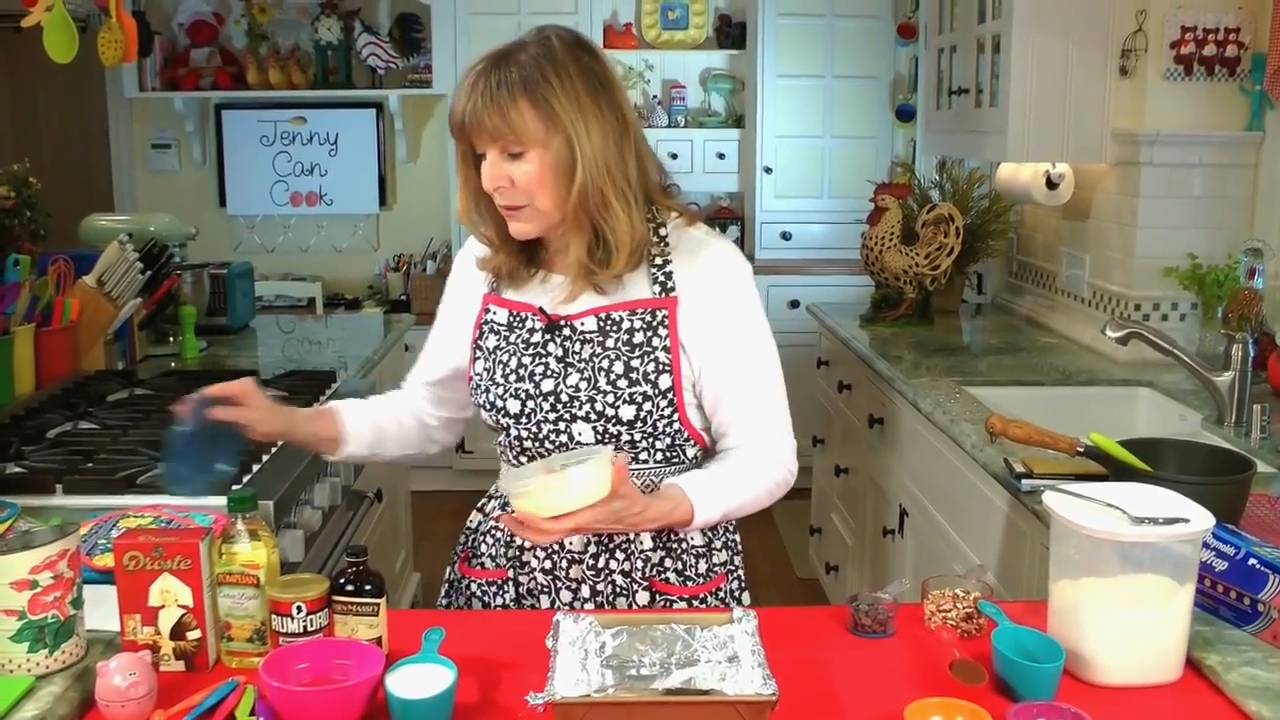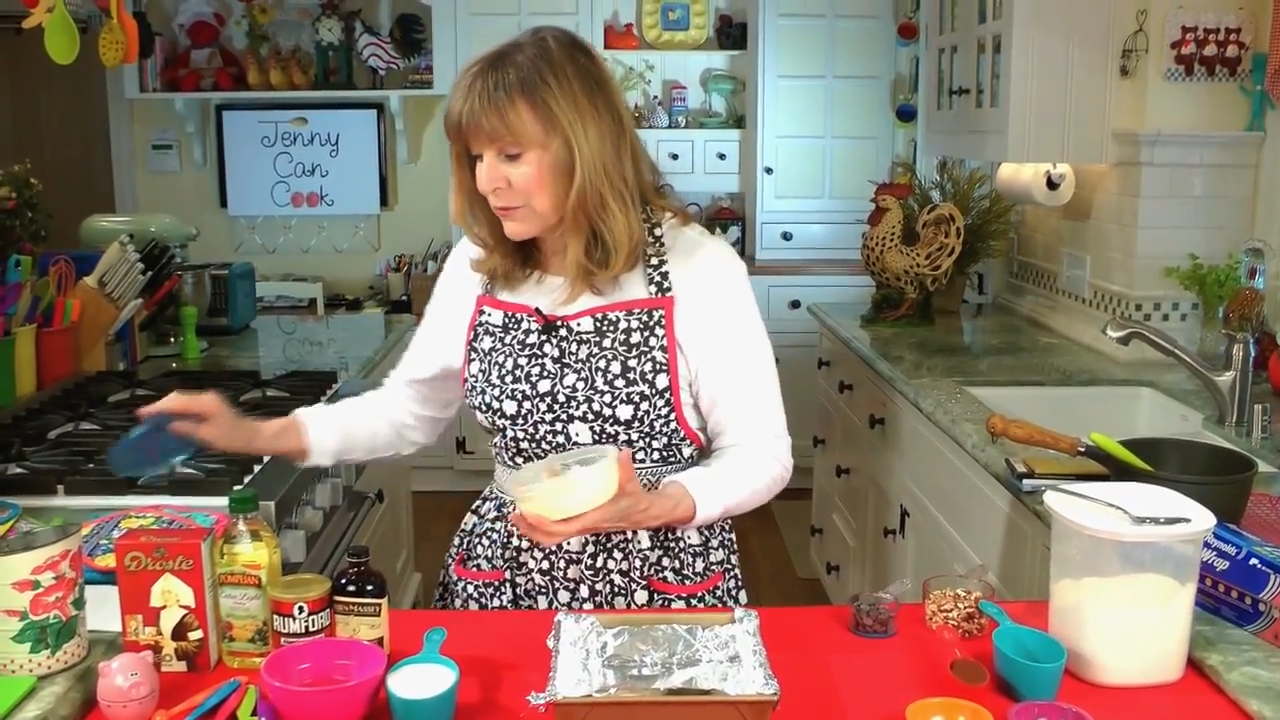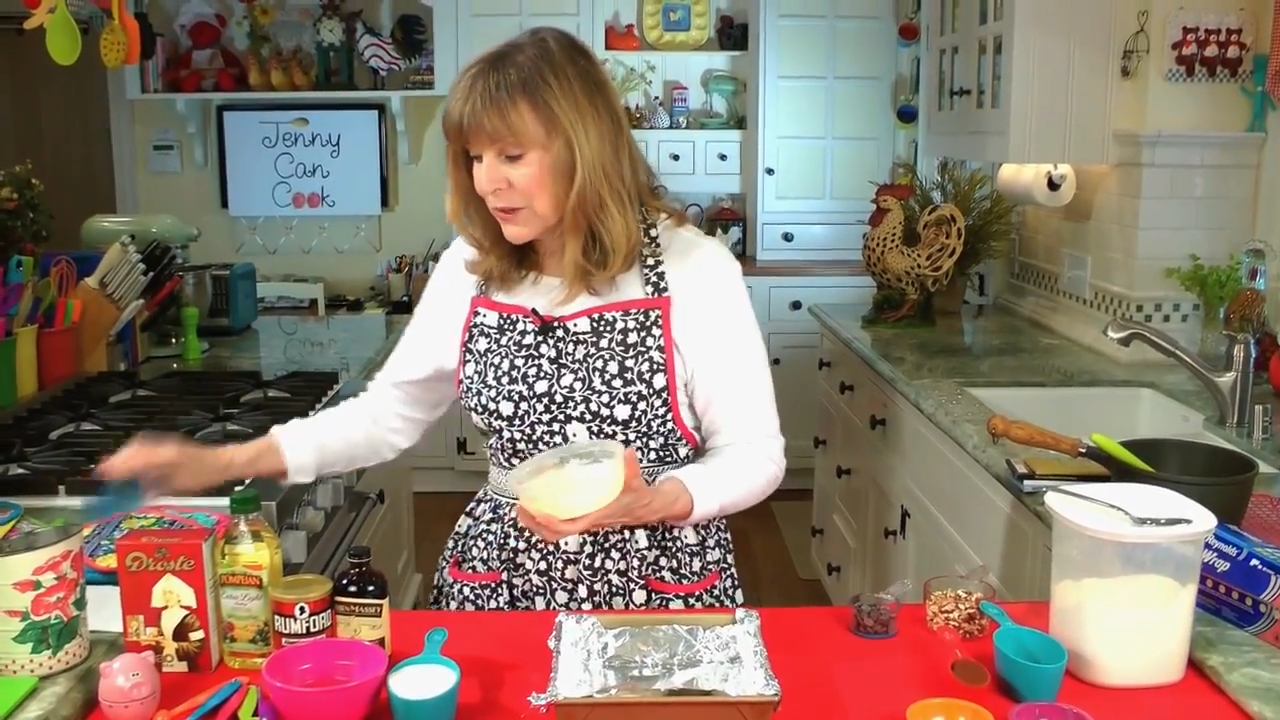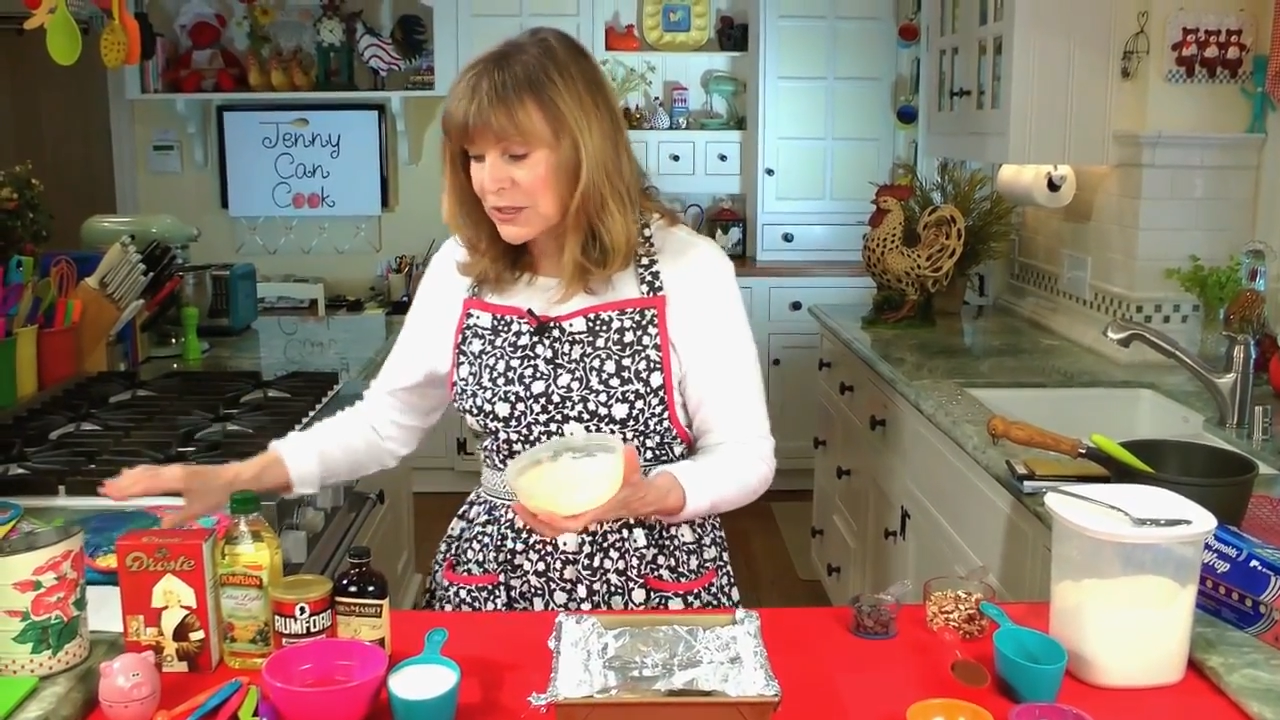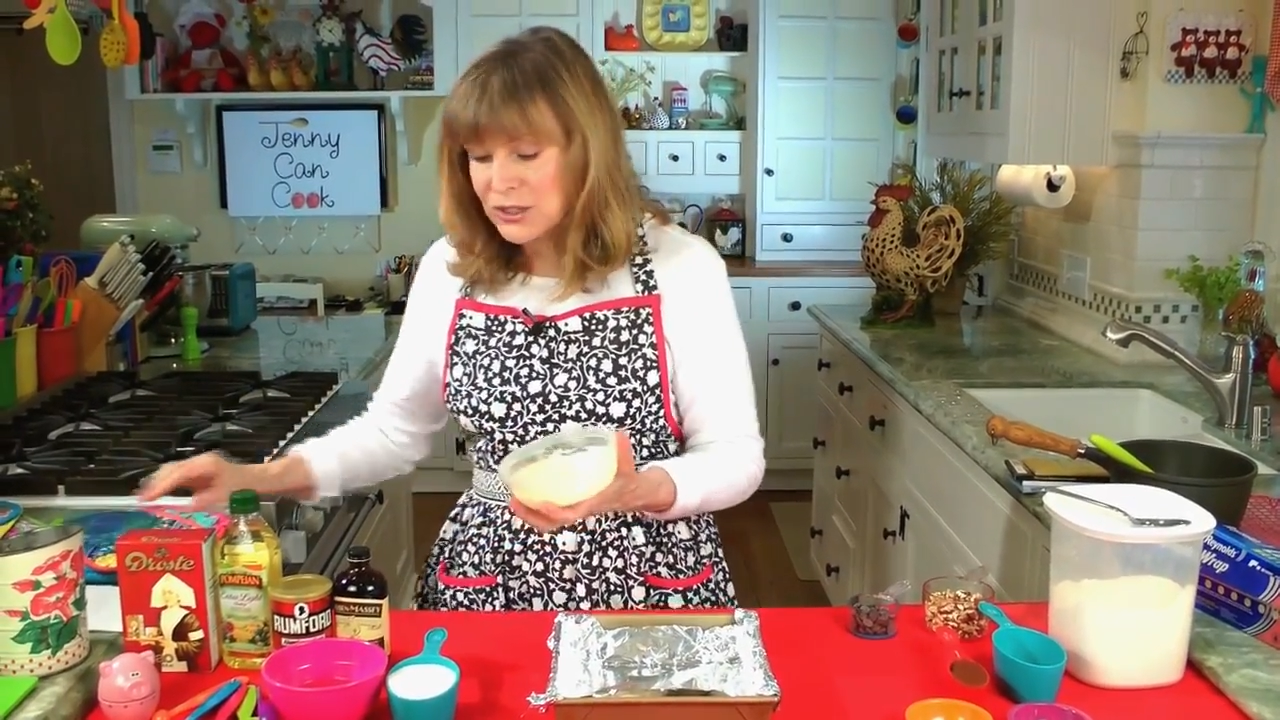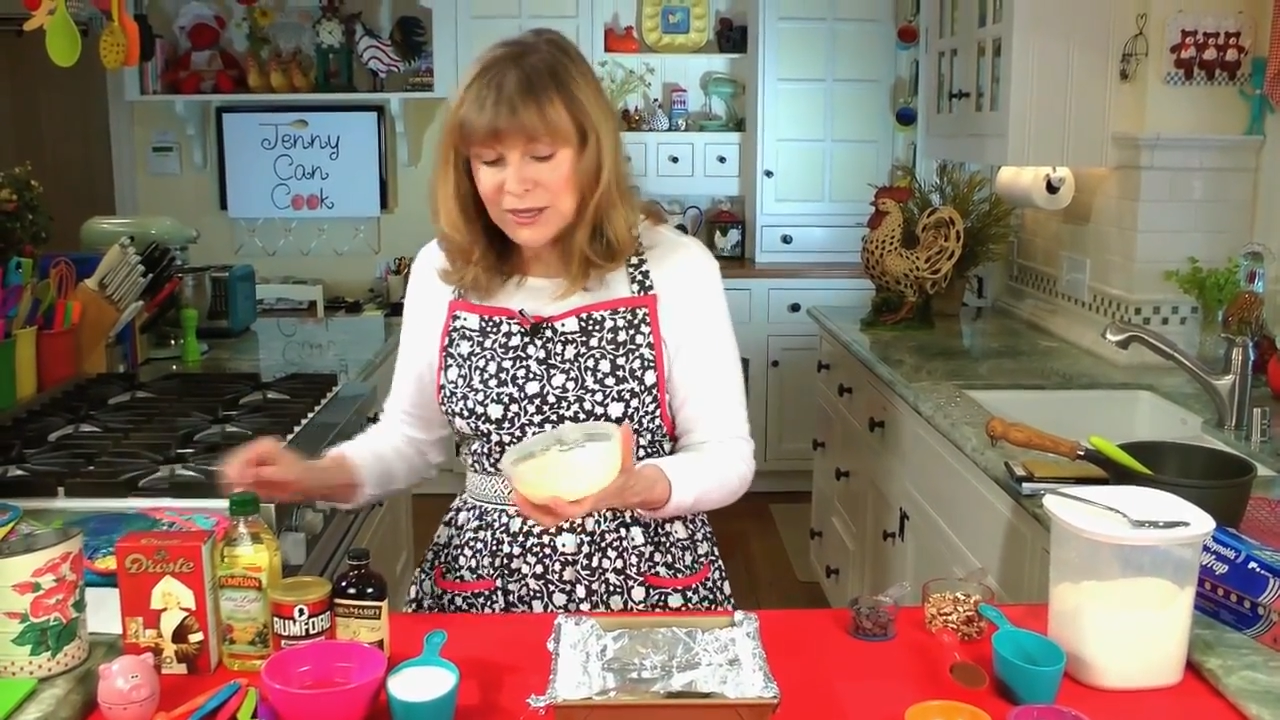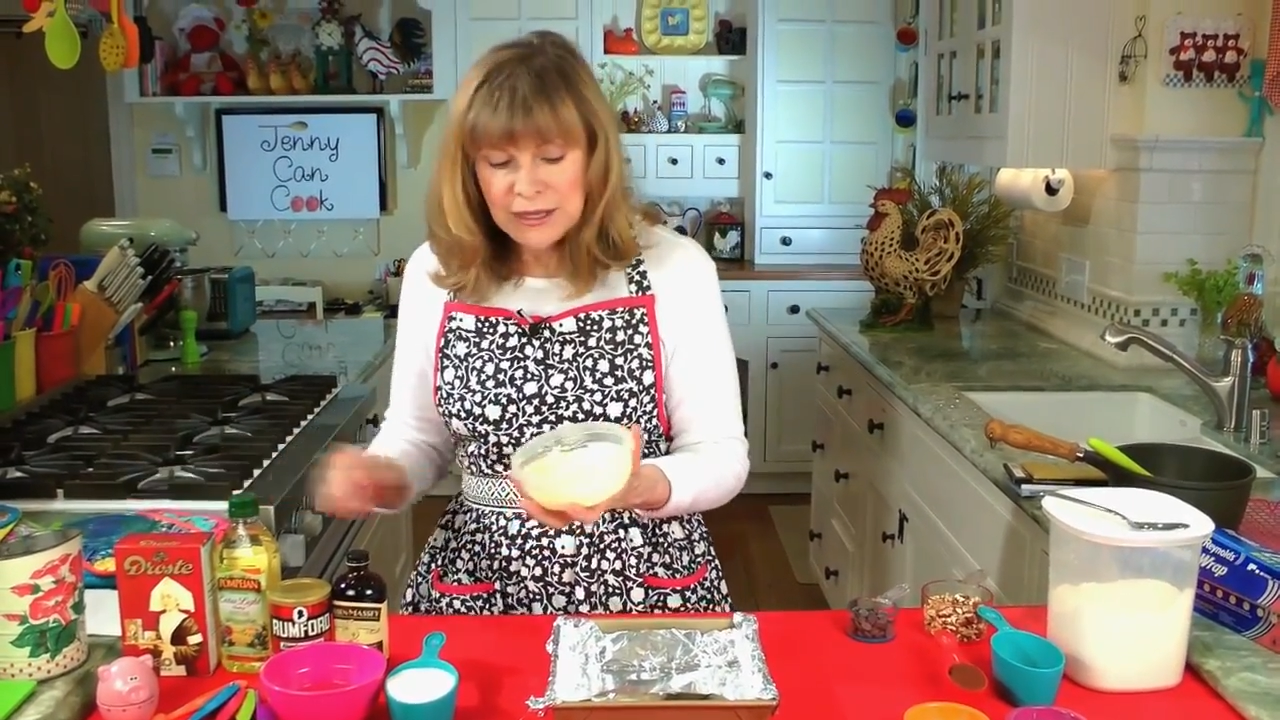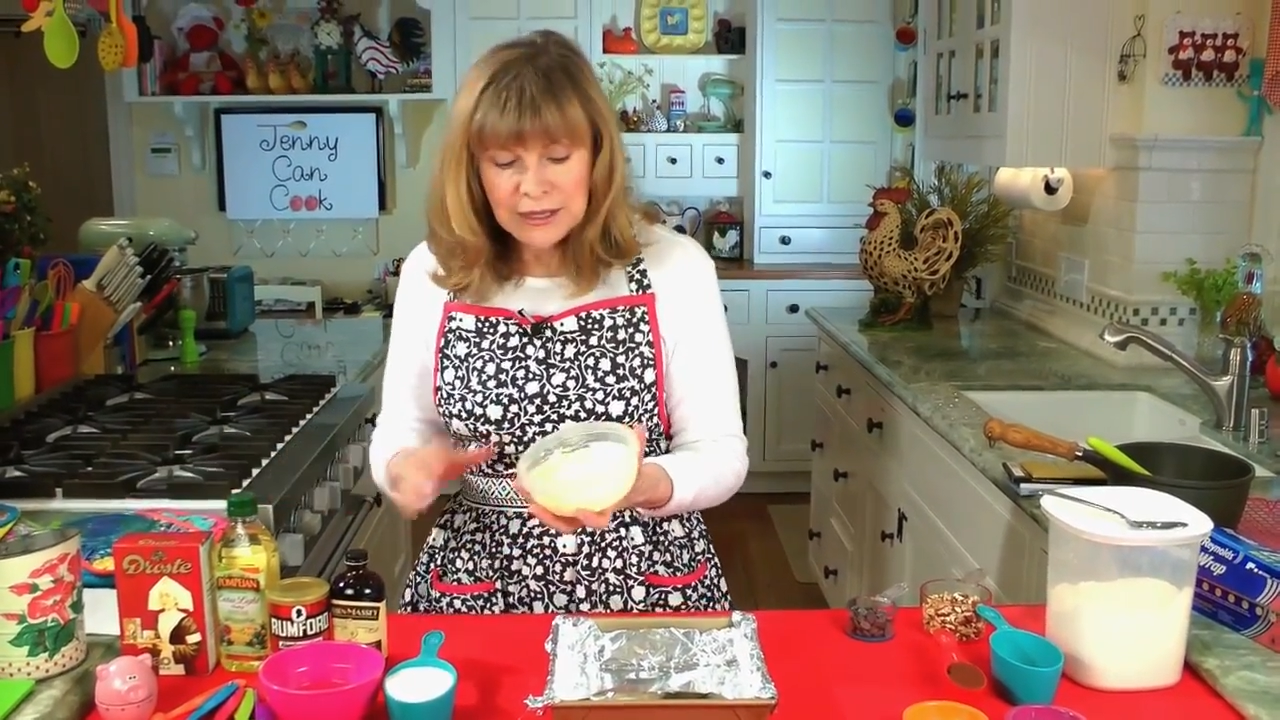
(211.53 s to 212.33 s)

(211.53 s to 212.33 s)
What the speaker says: my fridge